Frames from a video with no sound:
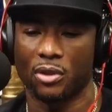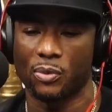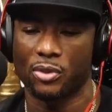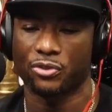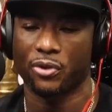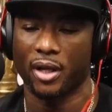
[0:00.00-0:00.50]
he
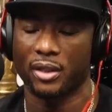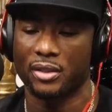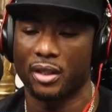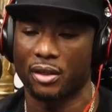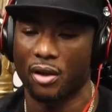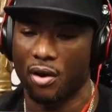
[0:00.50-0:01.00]
was trying to
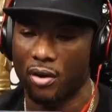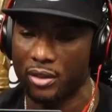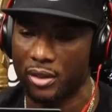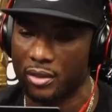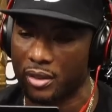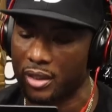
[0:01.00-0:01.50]
tell the
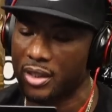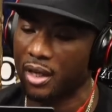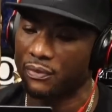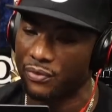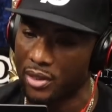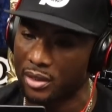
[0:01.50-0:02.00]
audience that he
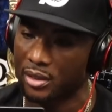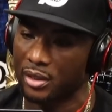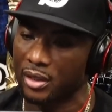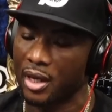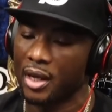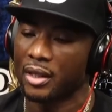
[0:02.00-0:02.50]
had visited